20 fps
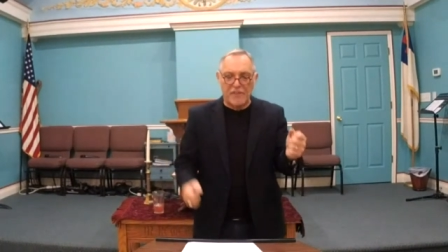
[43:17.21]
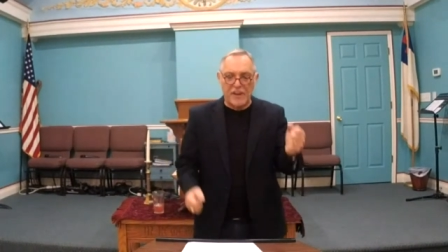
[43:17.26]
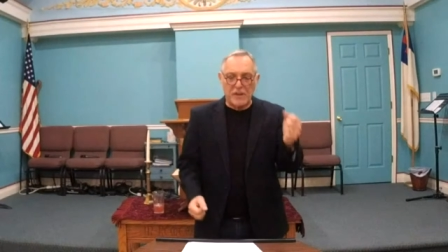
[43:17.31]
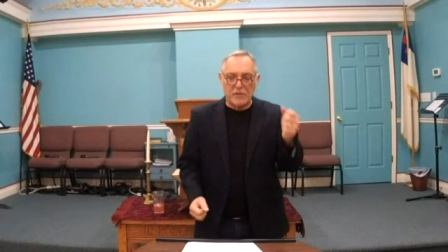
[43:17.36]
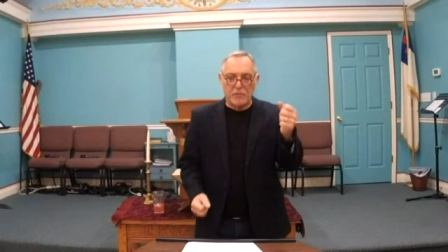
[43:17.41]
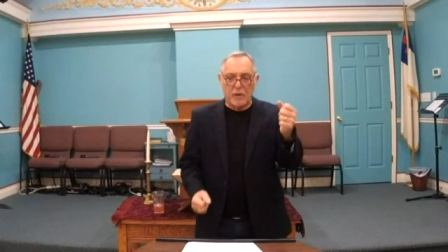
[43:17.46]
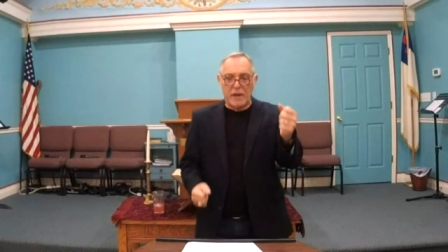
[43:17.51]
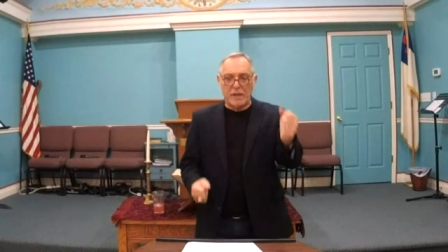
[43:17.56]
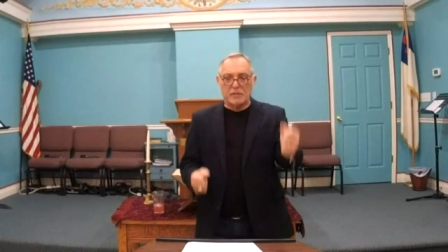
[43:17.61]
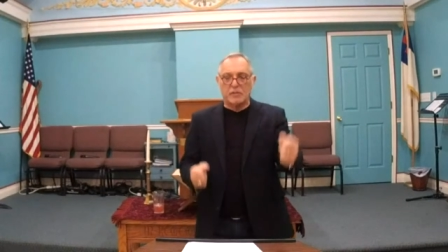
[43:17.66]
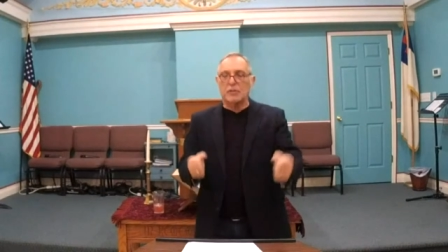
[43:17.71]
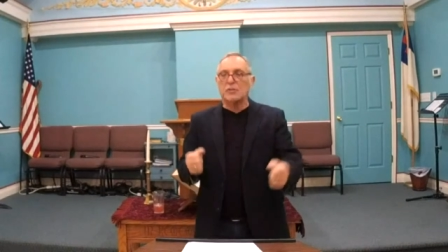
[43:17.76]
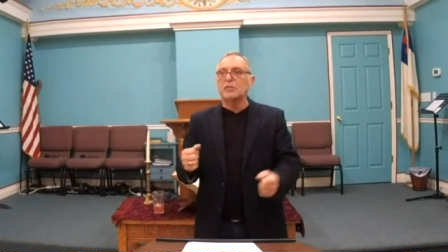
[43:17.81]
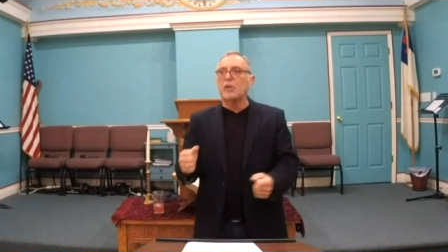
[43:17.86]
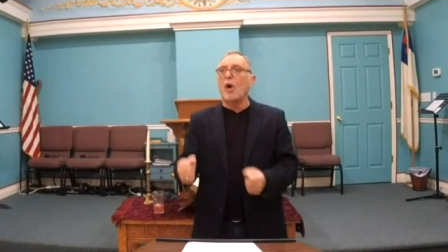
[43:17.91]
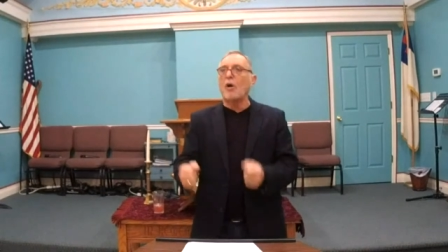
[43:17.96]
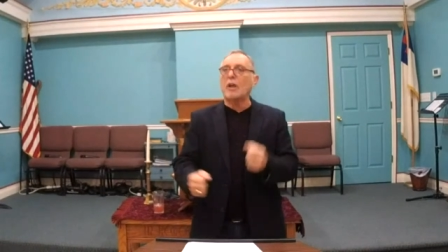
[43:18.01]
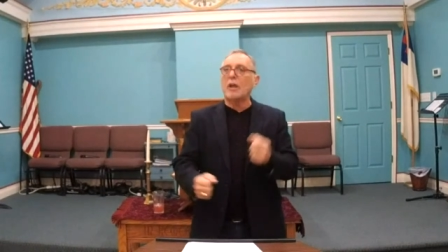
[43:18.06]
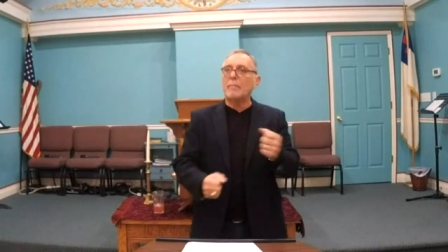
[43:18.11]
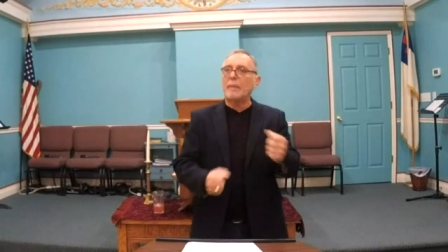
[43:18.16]
feet ready to
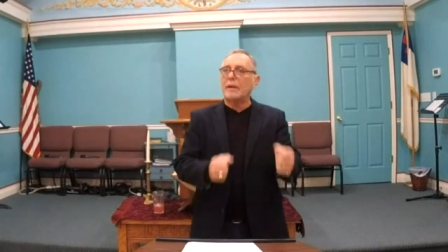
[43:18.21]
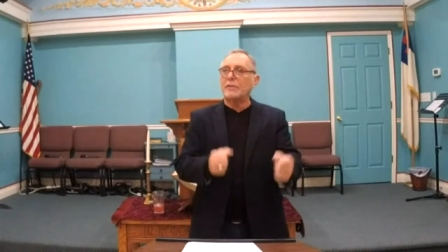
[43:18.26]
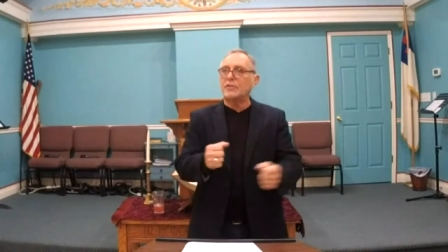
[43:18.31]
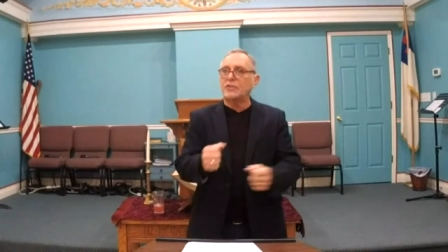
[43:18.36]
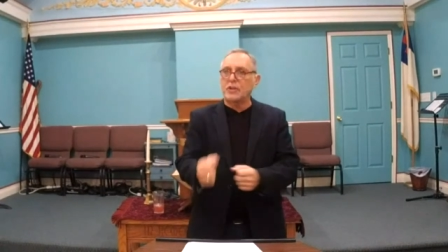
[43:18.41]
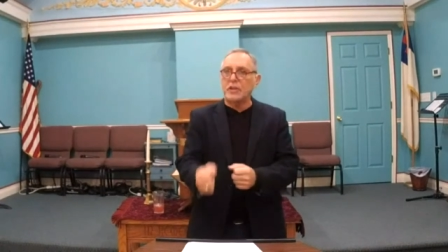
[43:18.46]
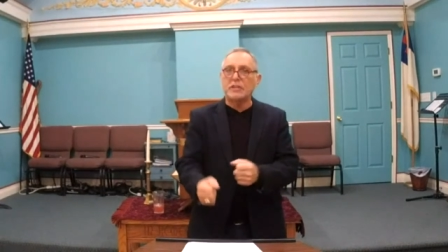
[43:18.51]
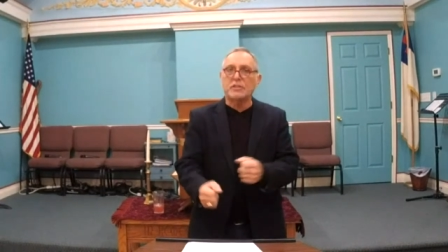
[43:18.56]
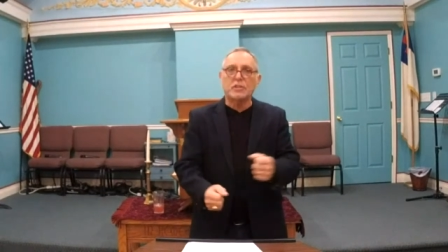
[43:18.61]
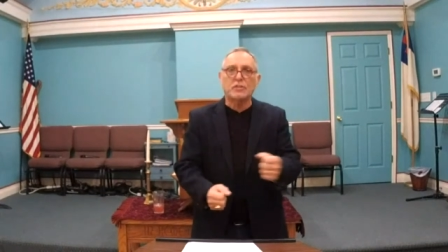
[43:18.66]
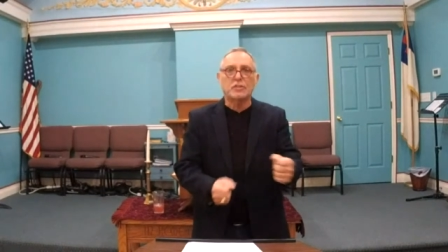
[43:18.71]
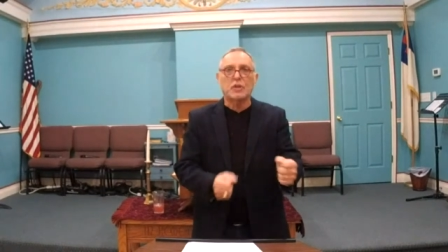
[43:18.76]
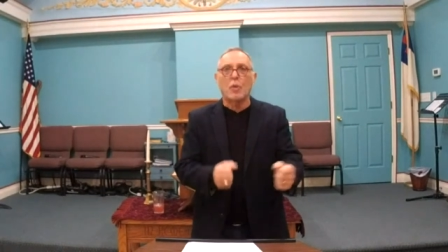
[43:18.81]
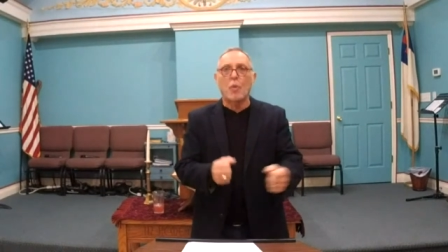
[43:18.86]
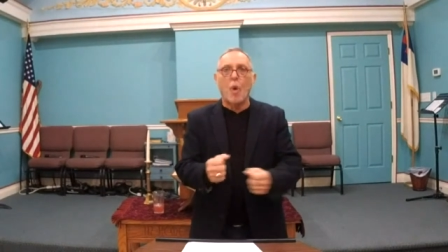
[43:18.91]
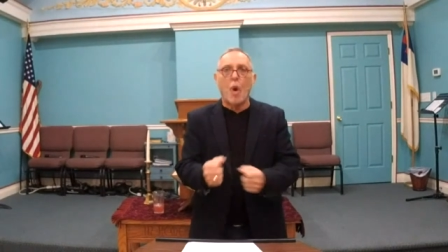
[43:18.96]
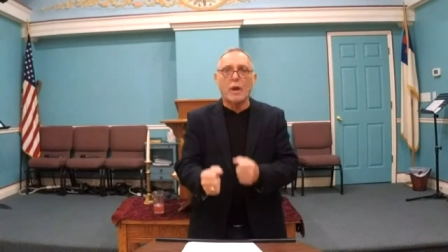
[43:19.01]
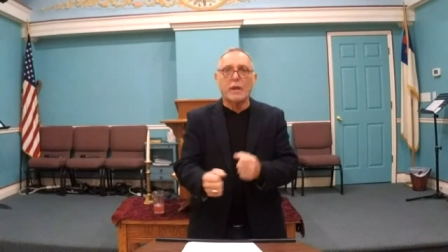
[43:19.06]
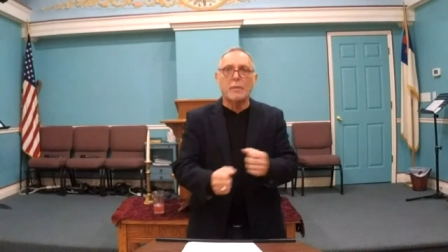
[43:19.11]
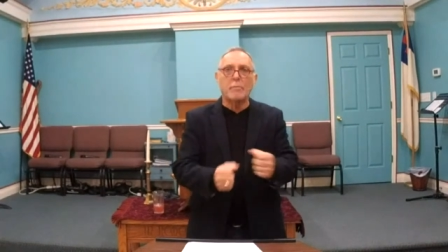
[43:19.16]
talk about Jesus, to
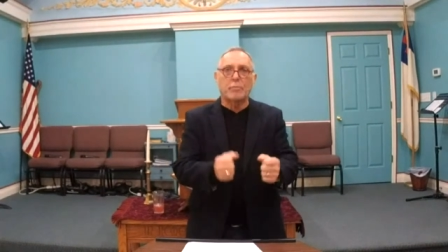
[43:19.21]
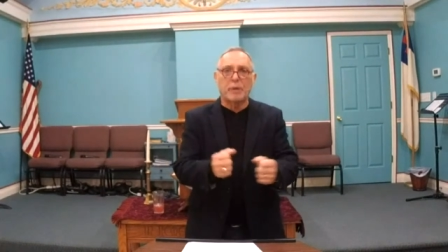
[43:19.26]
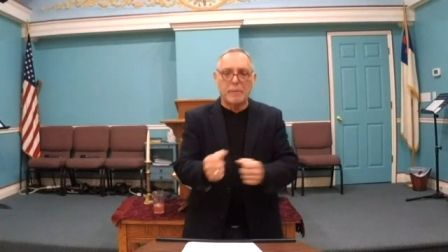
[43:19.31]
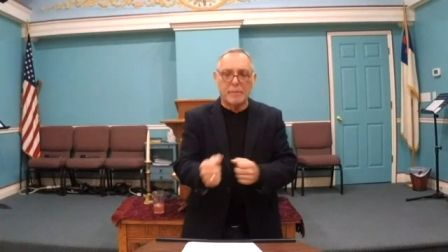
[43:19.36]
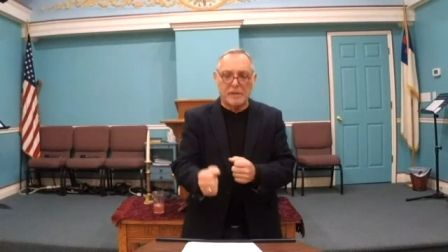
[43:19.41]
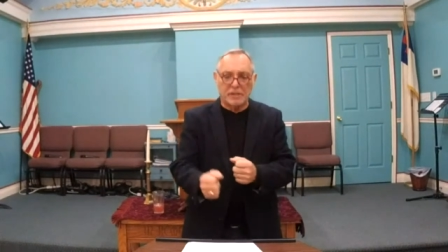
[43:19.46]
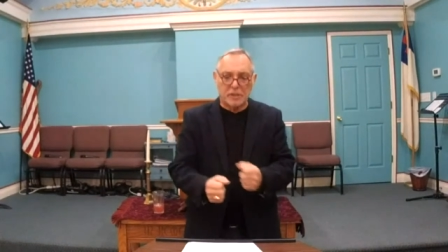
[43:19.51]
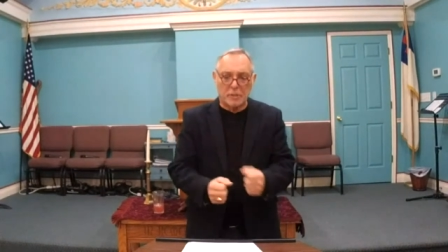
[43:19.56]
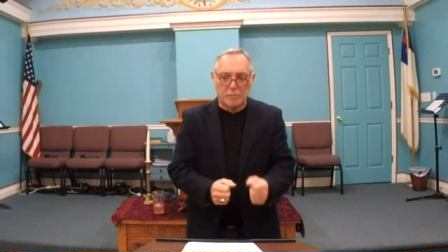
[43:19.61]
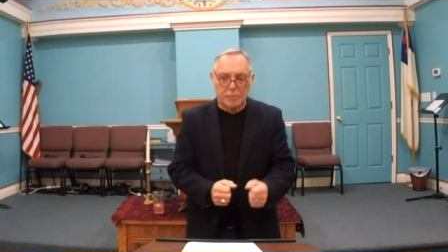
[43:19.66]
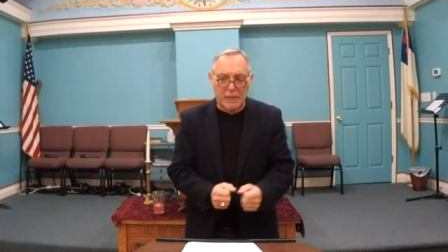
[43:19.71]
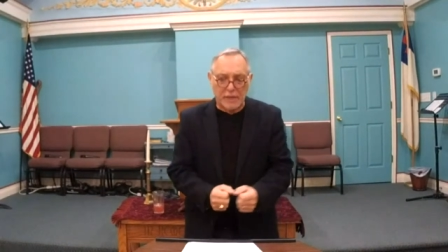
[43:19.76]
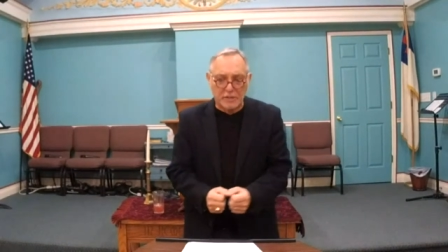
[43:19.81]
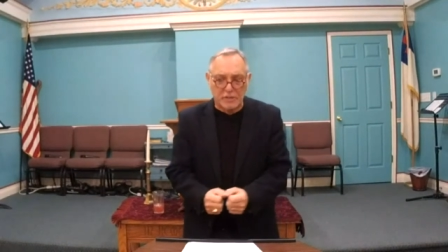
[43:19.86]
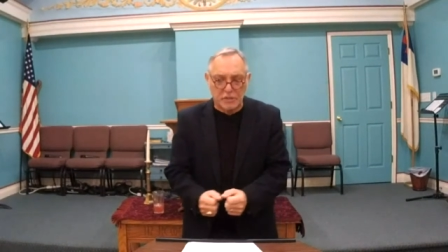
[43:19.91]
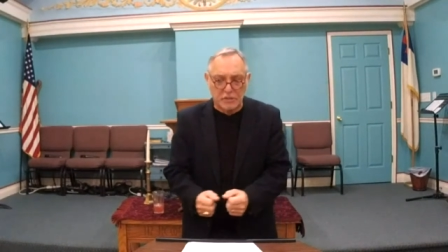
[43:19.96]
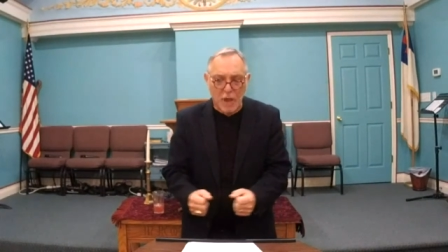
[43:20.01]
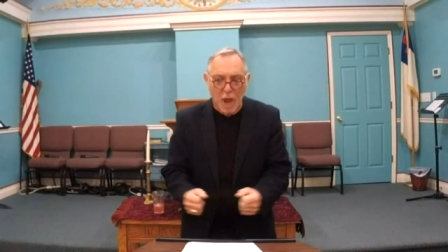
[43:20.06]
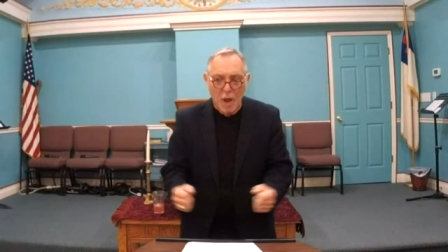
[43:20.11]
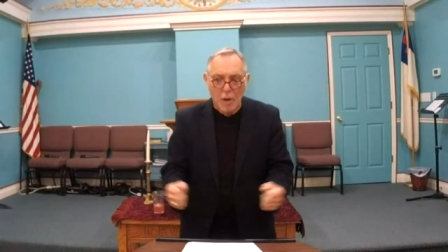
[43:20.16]
walk and bring me to
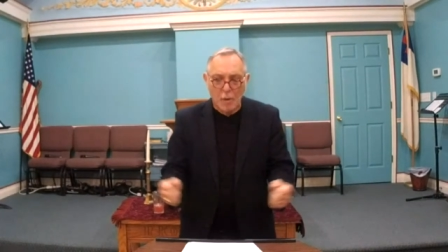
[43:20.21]
places